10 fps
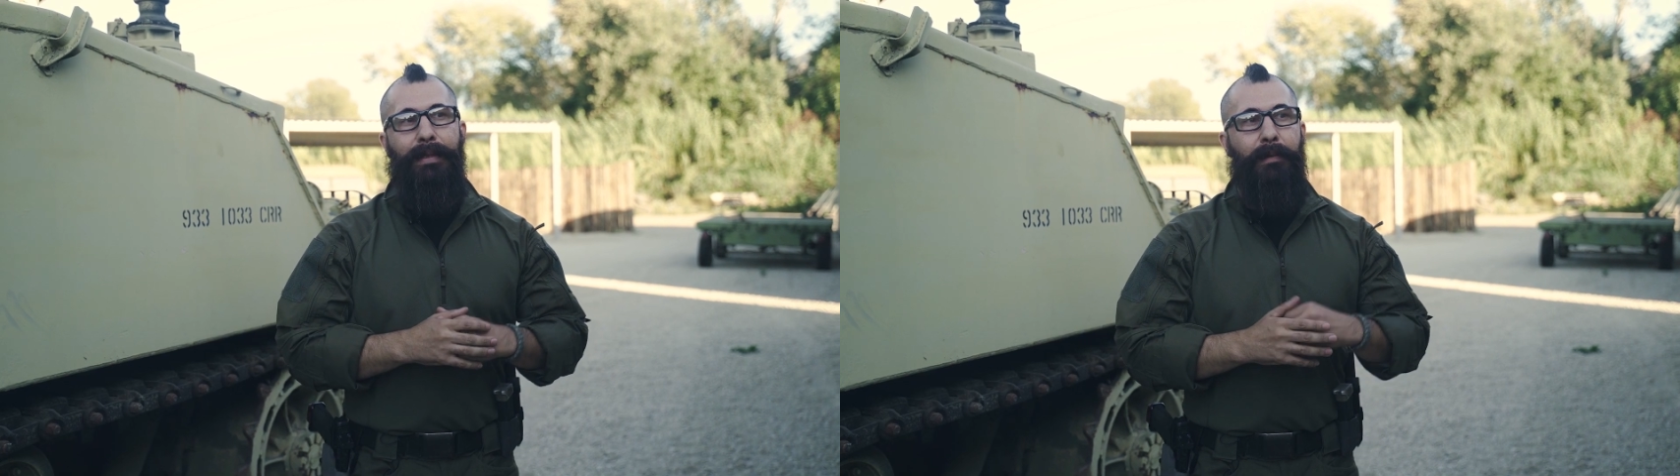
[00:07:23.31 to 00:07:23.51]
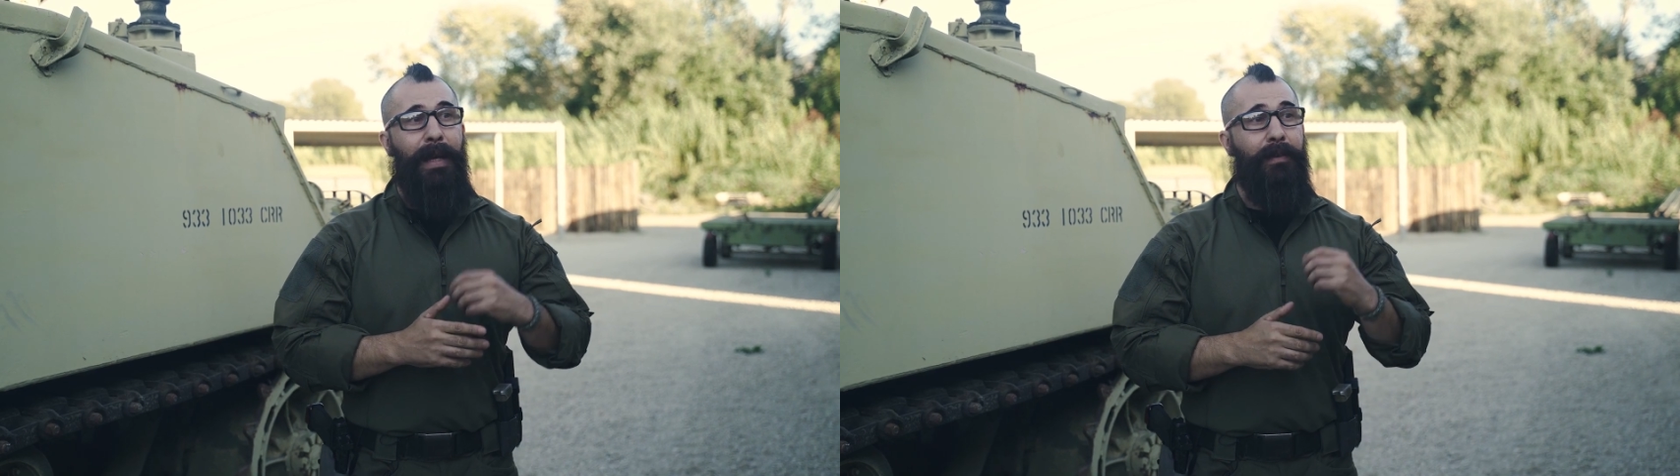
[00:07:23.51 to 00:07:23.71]

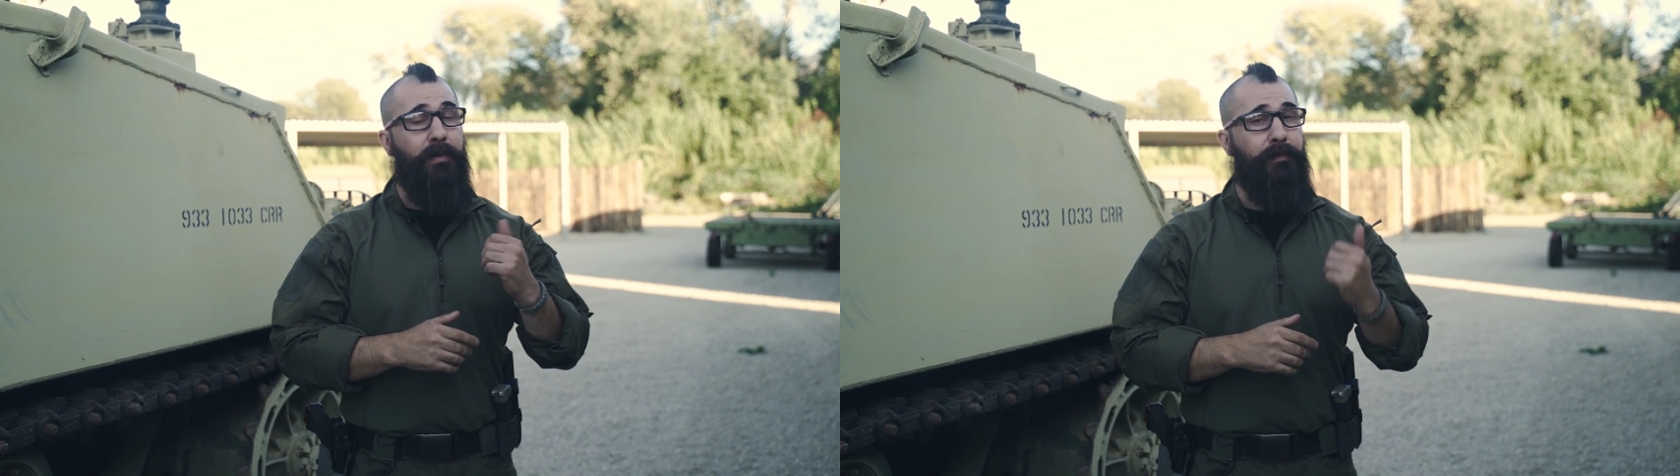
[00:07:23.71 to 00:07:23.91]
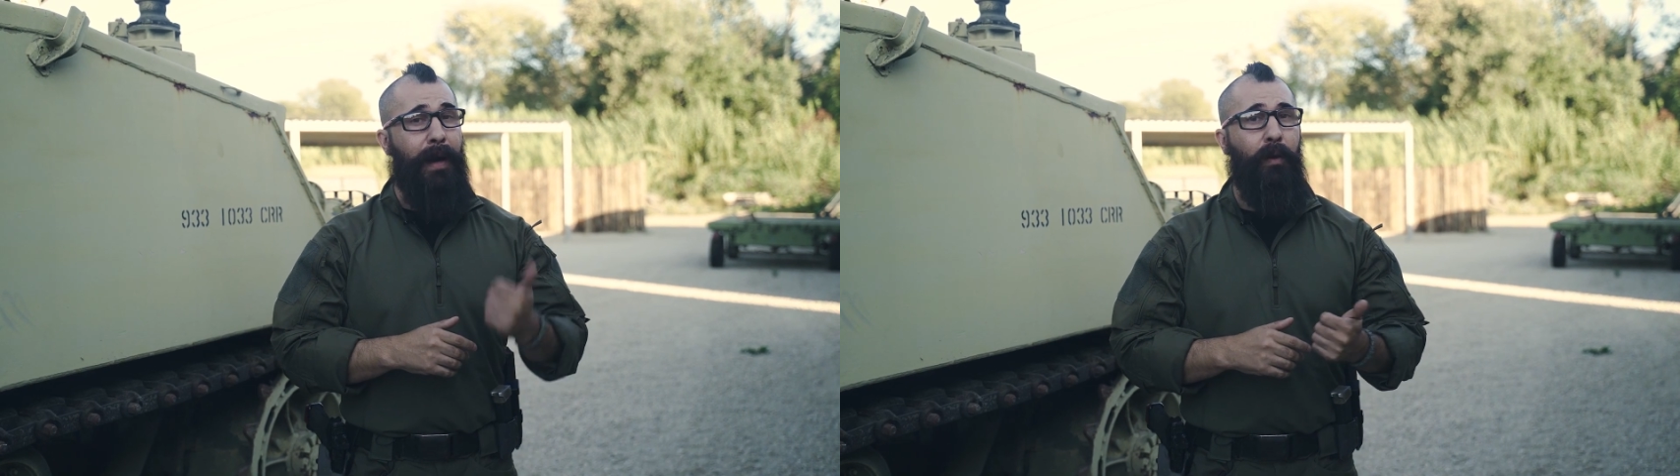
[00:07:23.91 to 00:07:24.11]
to make those
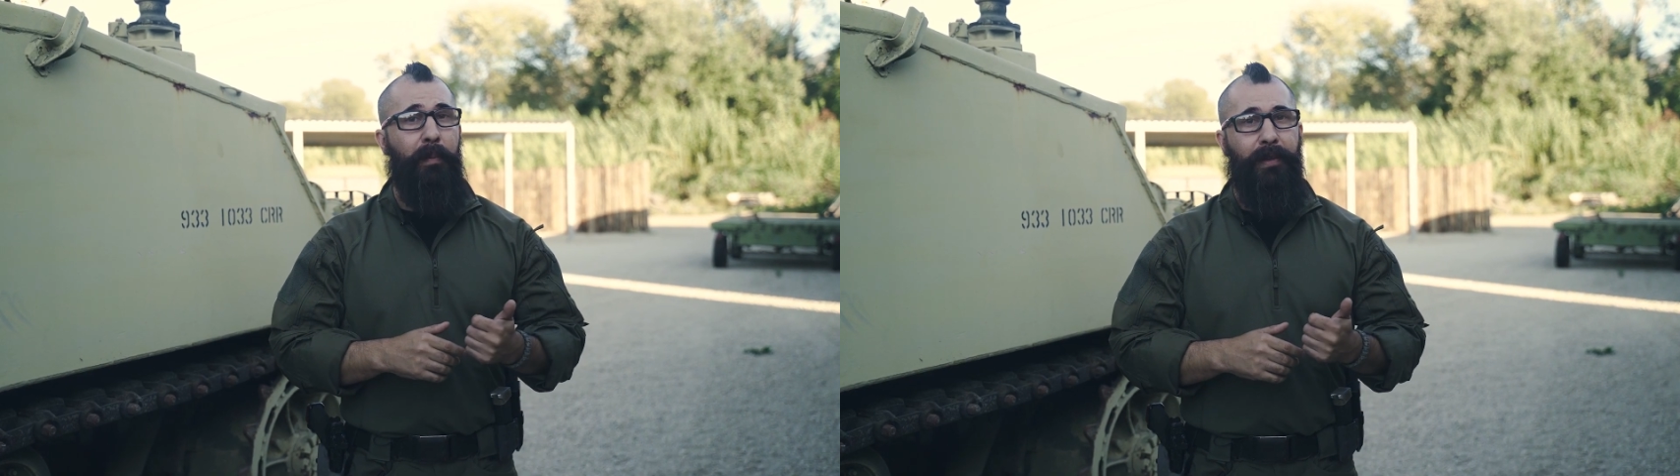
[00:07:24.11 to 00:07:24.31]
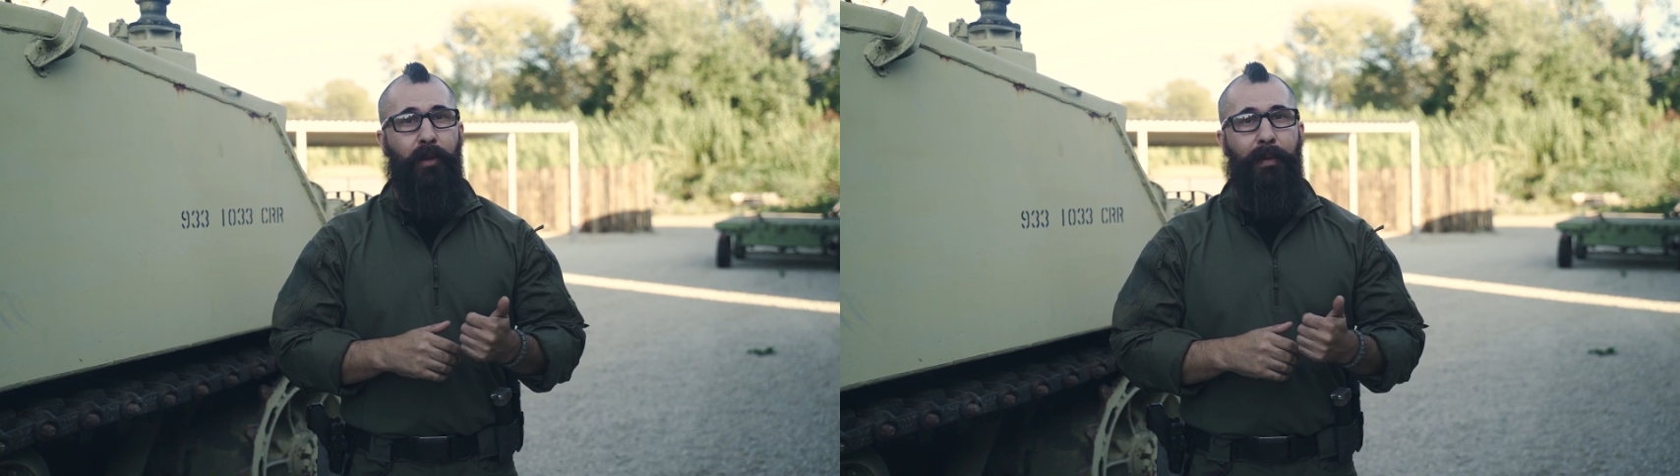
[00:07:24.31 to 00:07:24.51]

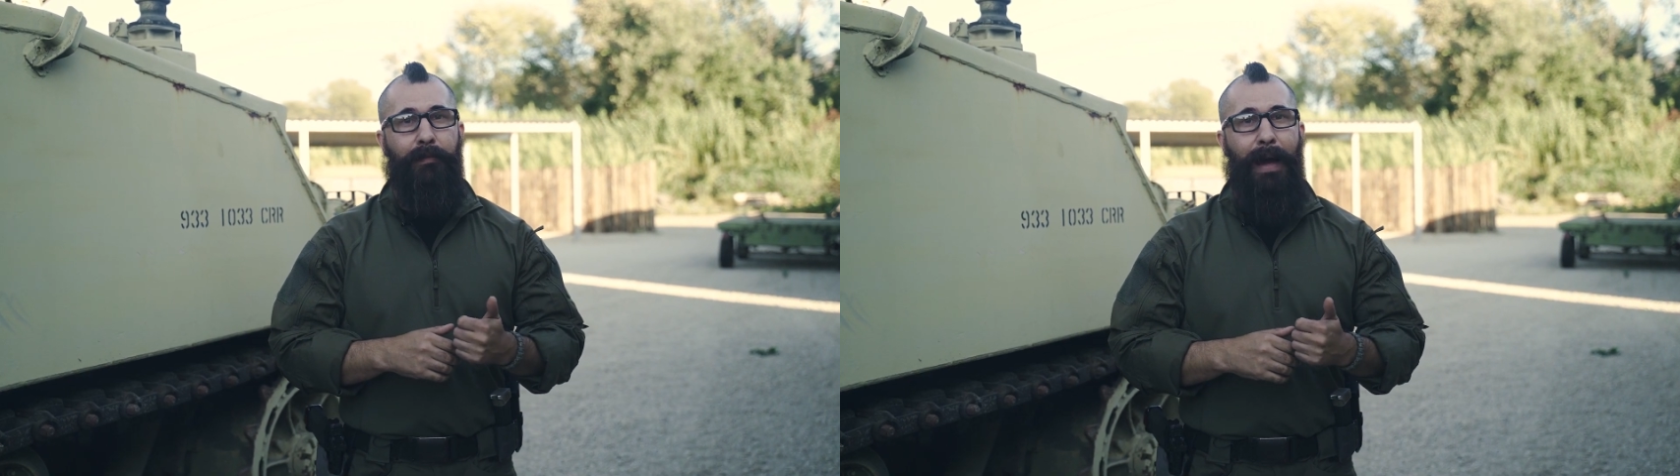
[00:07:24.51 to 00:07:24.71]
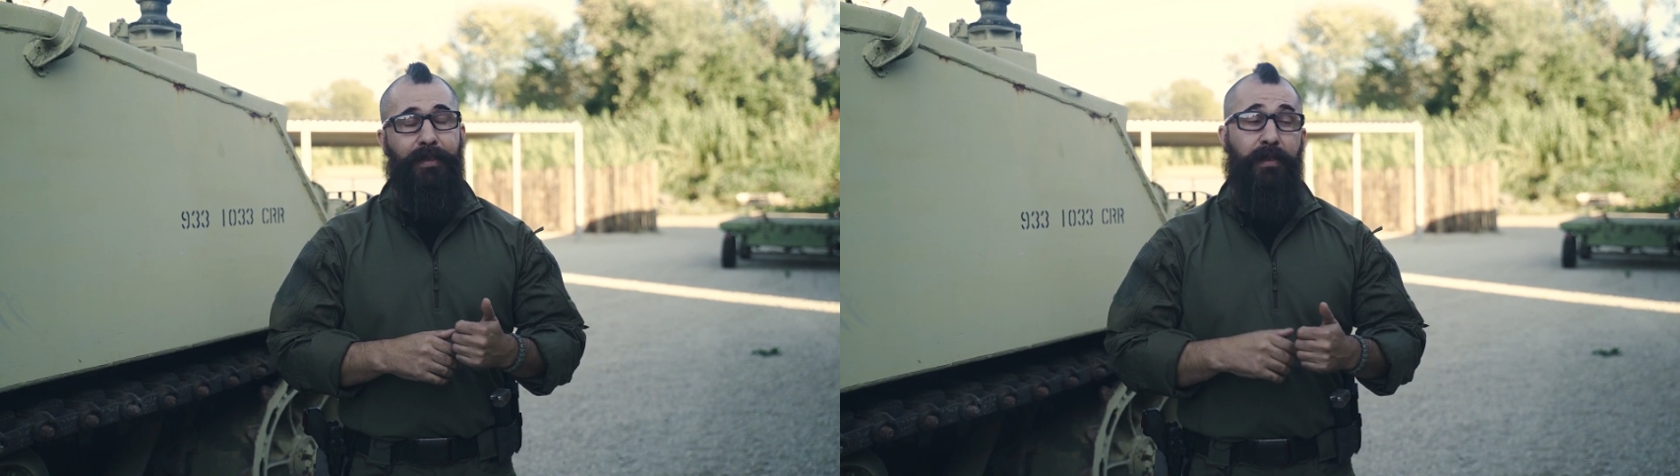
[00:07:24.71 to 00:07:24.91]
follow-ups a little bit faster.